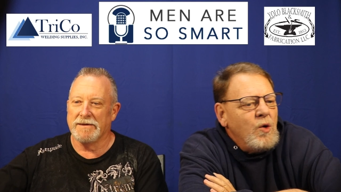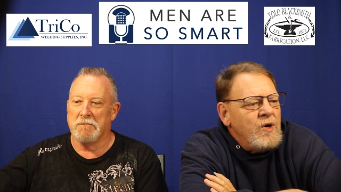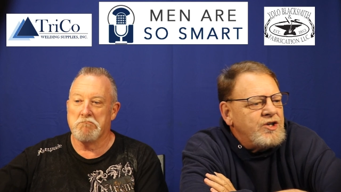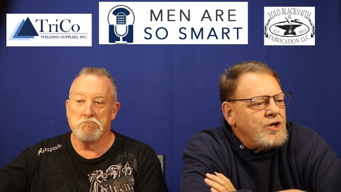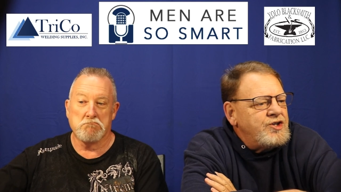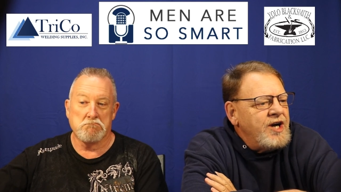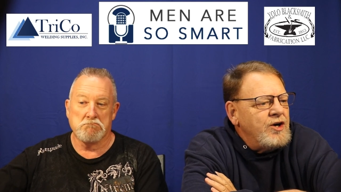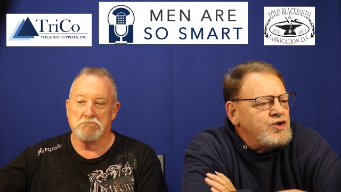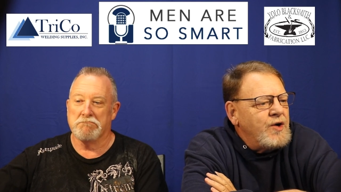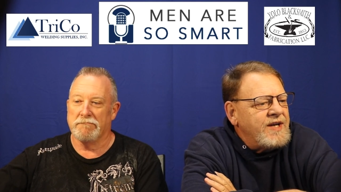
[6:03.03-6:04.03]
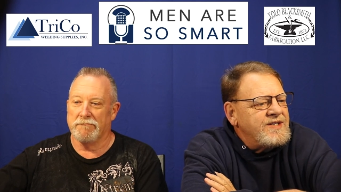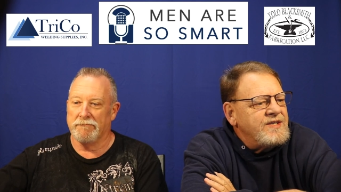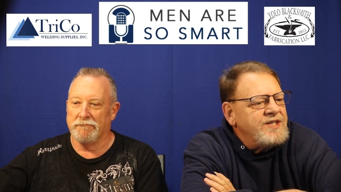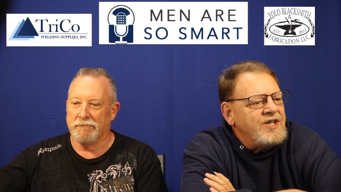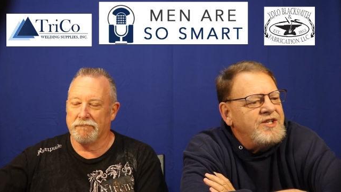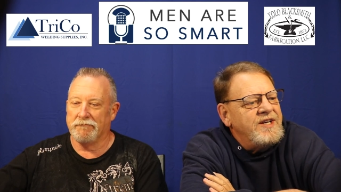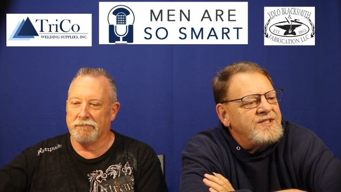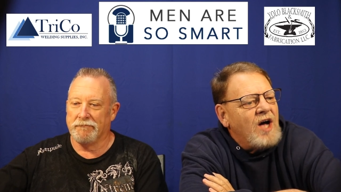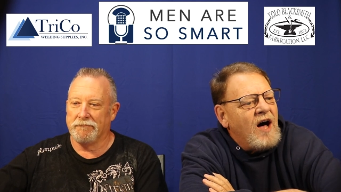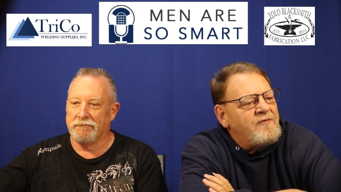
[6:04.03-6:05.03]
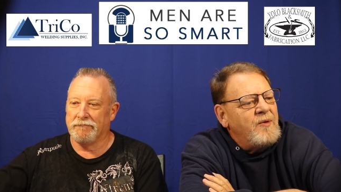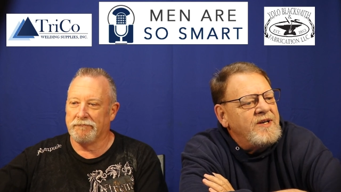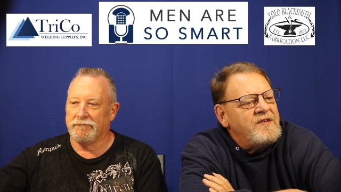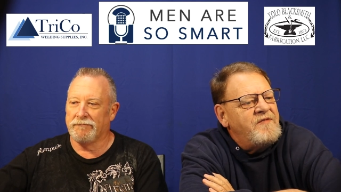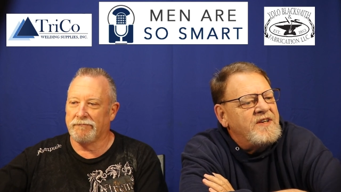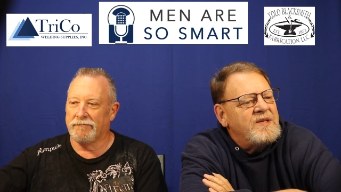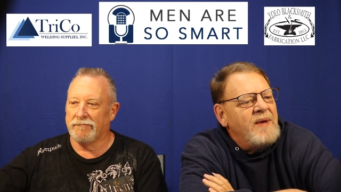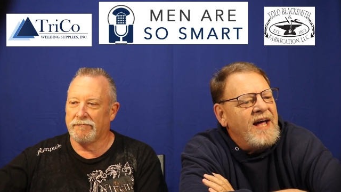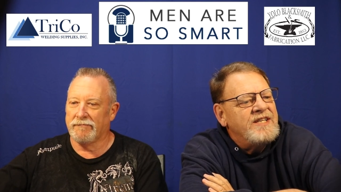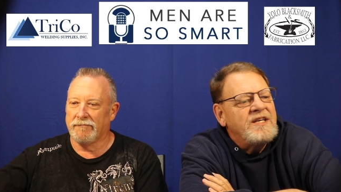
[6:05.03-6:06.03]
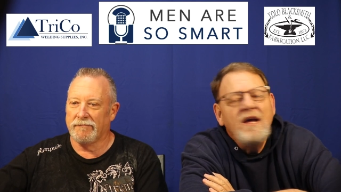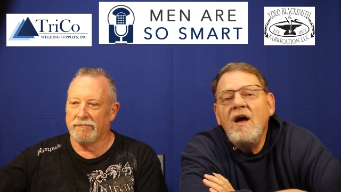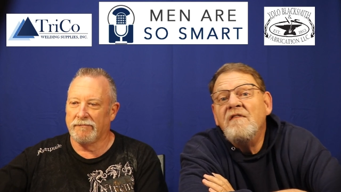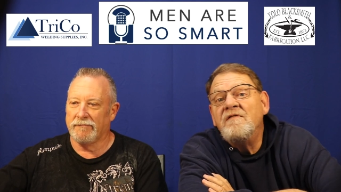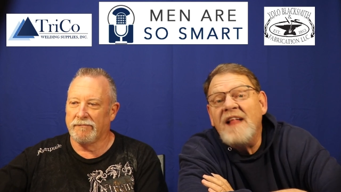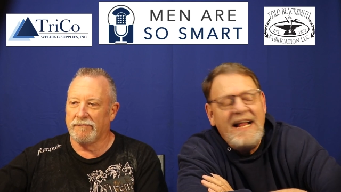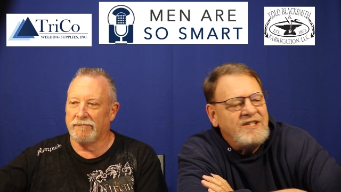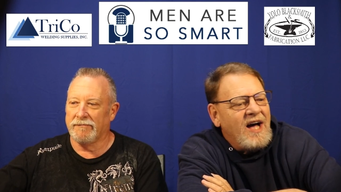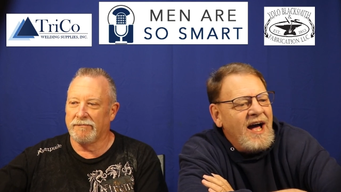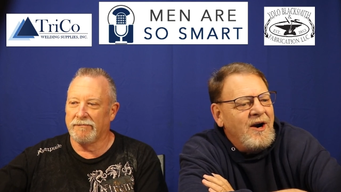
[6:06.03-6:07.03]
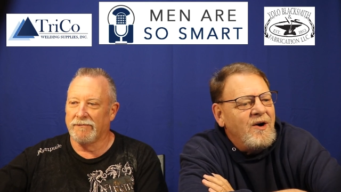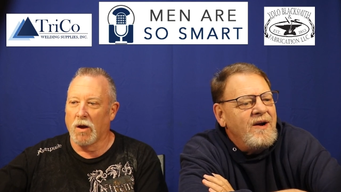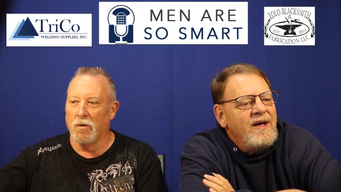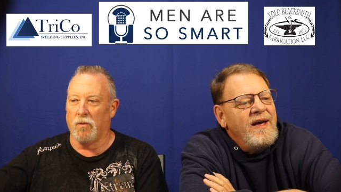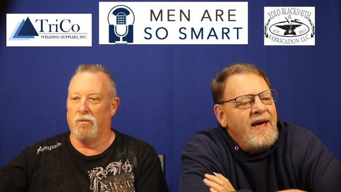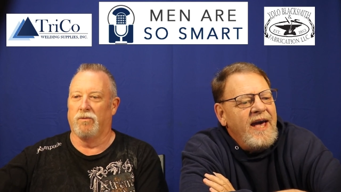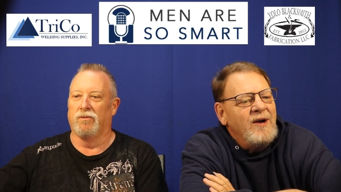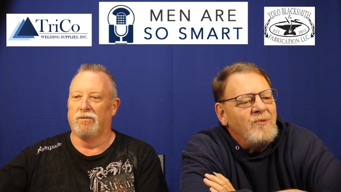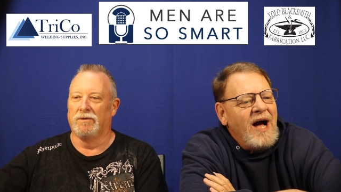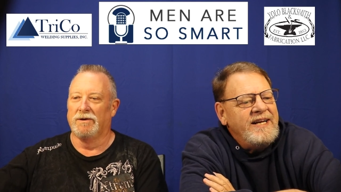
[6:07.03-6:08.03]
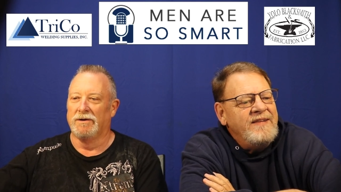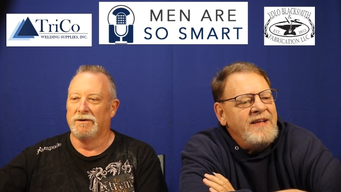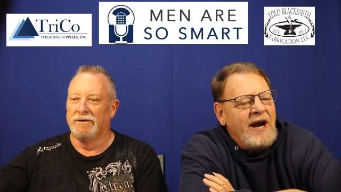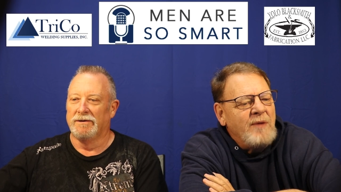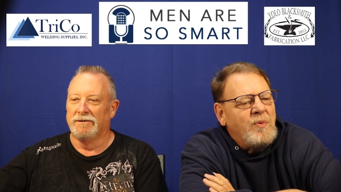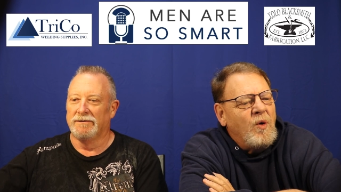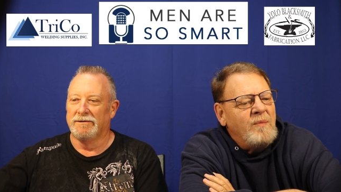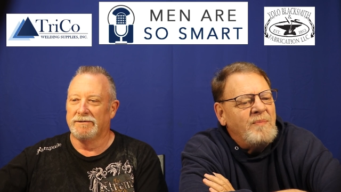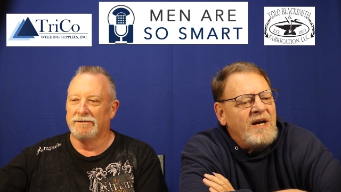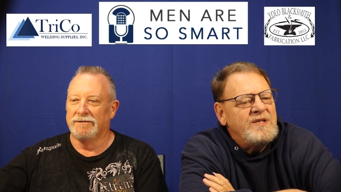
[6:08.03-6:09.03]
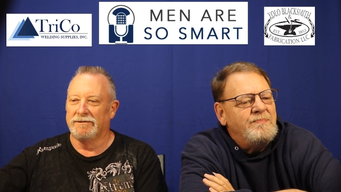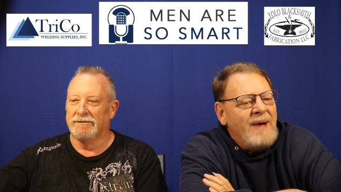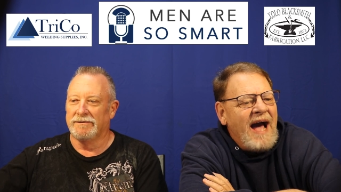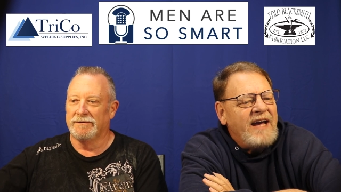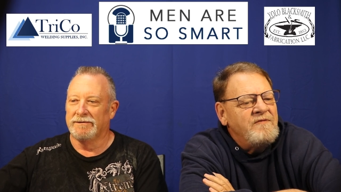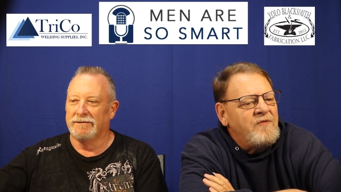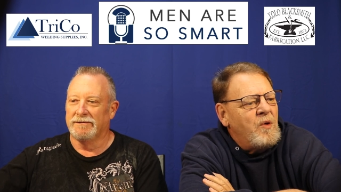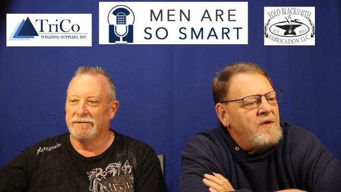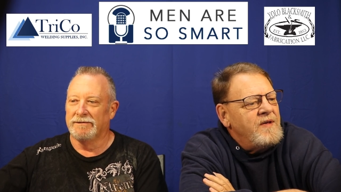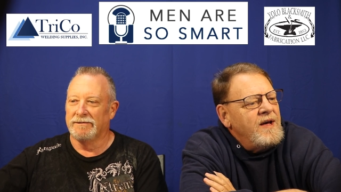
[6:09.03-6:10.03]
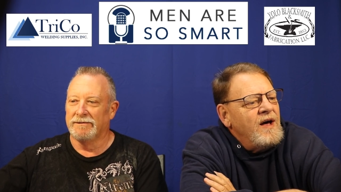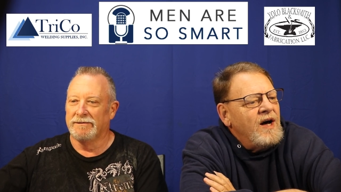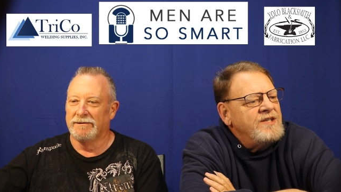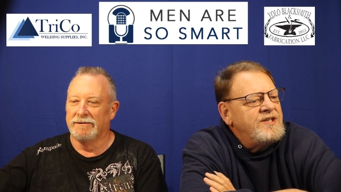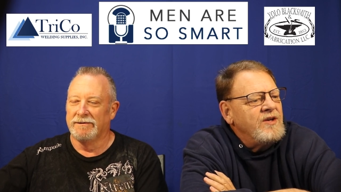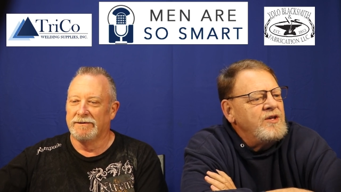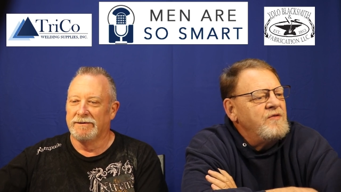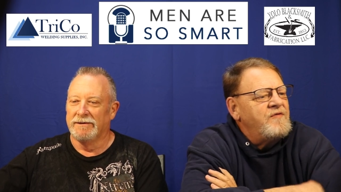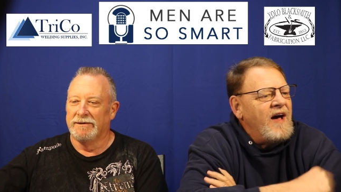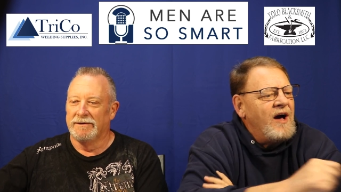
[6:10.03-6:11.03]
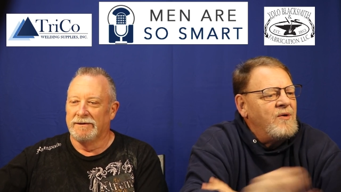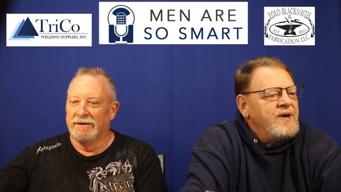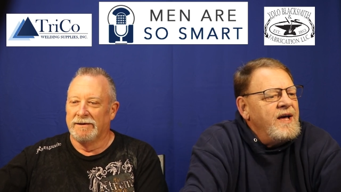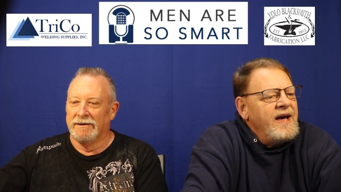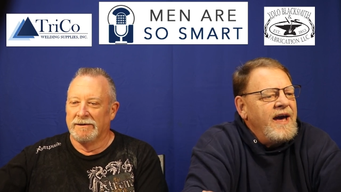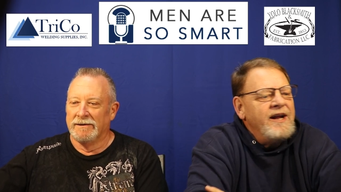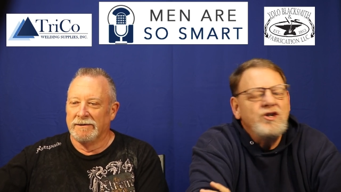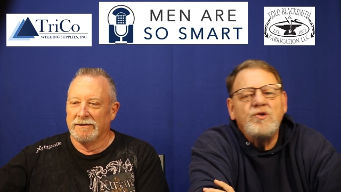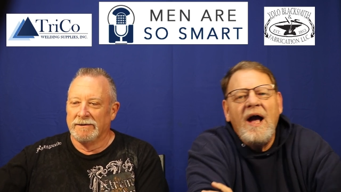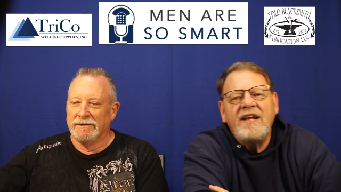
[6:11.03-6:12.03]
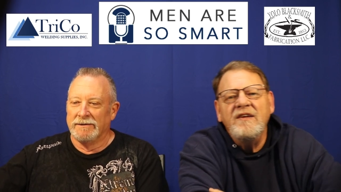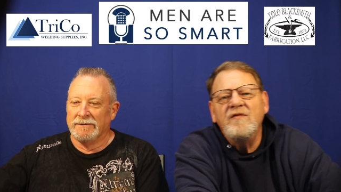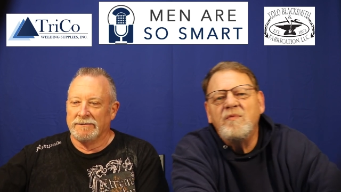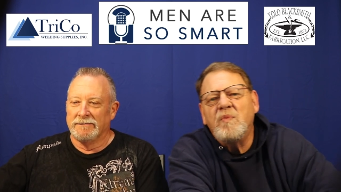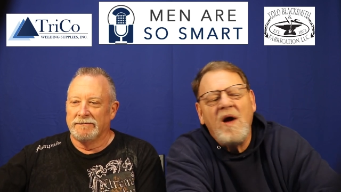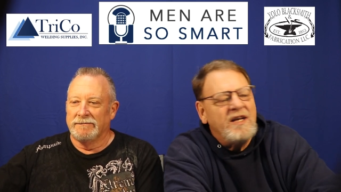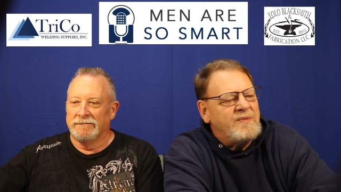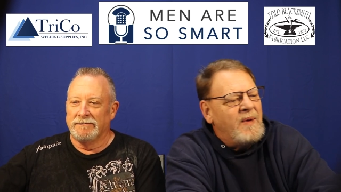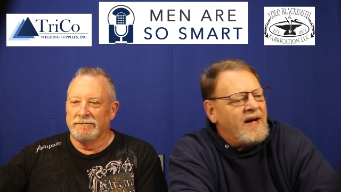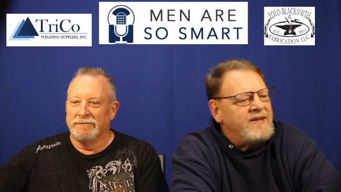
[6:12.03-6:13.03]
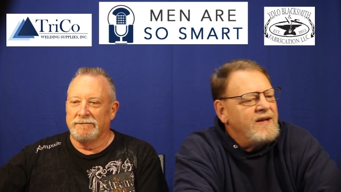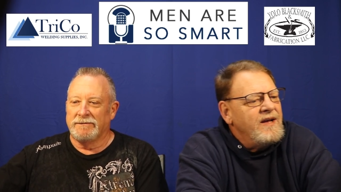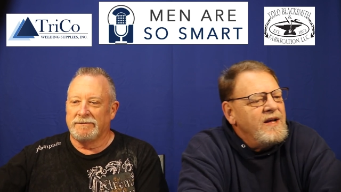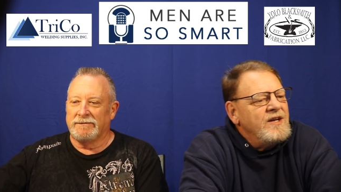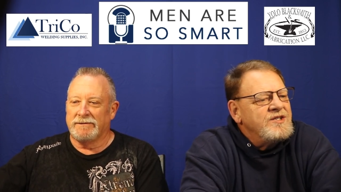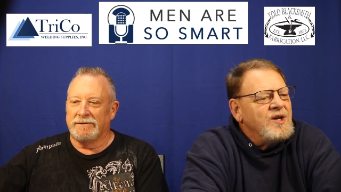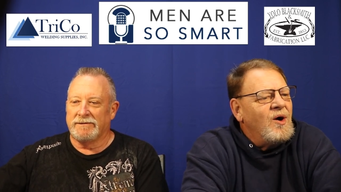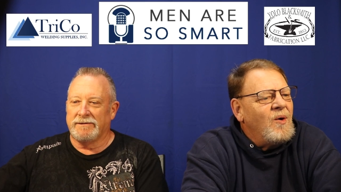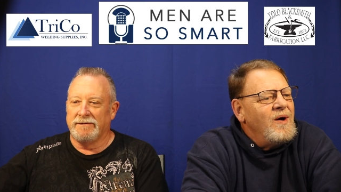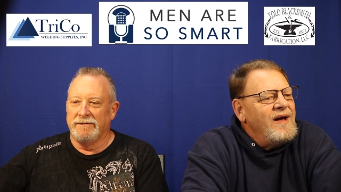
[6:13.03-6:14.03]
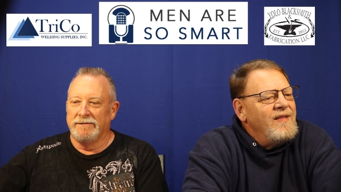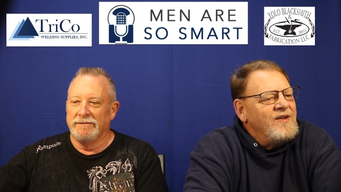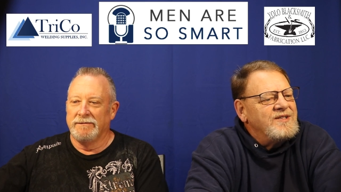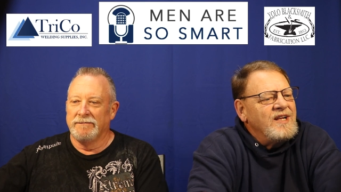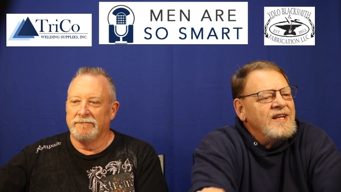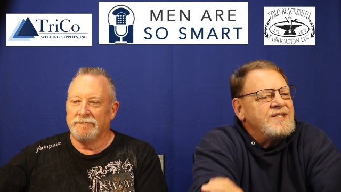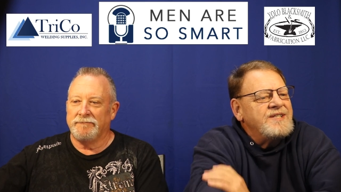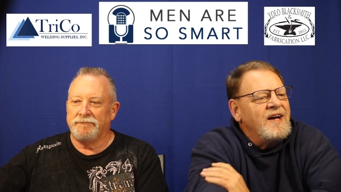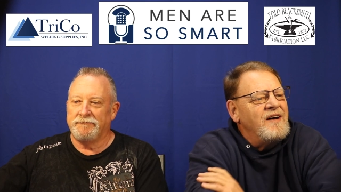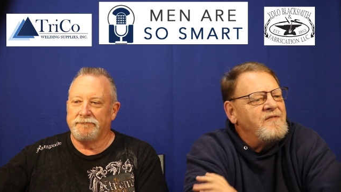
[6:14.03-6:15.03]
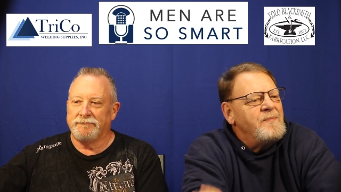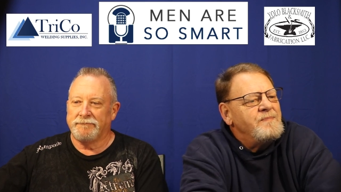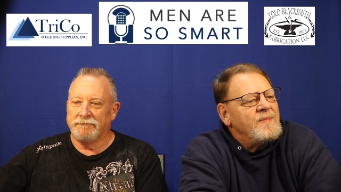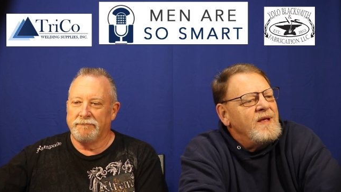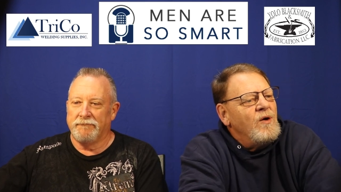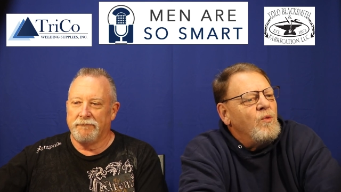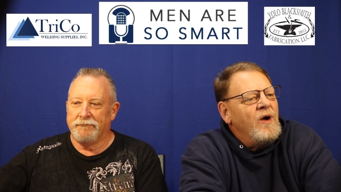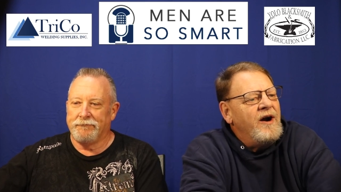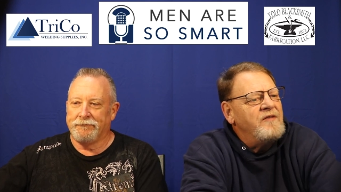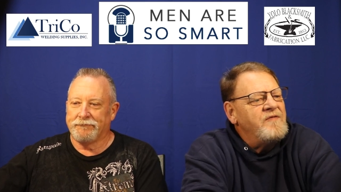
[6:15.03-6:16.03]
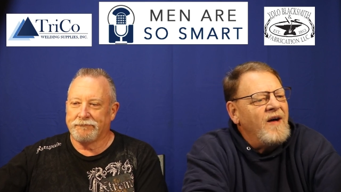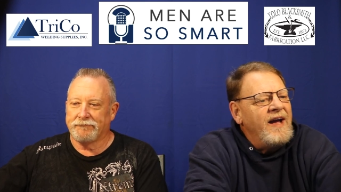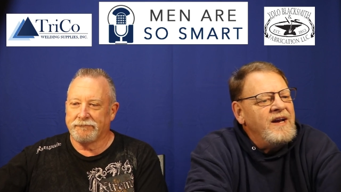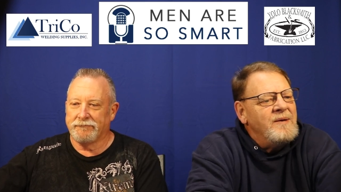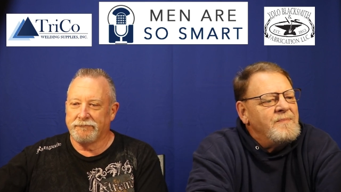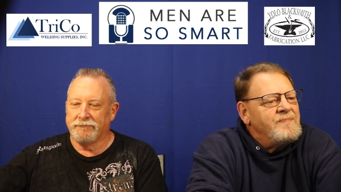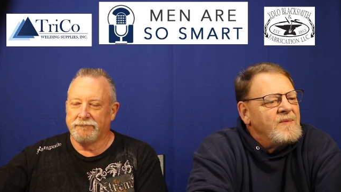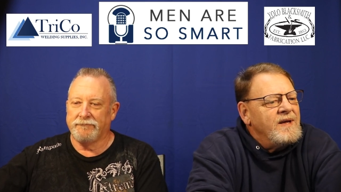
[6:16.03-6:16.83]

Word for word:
Speaker 1: which shared tricks such as offering to fix a man's flat tire and riding the airport bus back and forth until you found an attractive prospect. So there's a list of where to find him.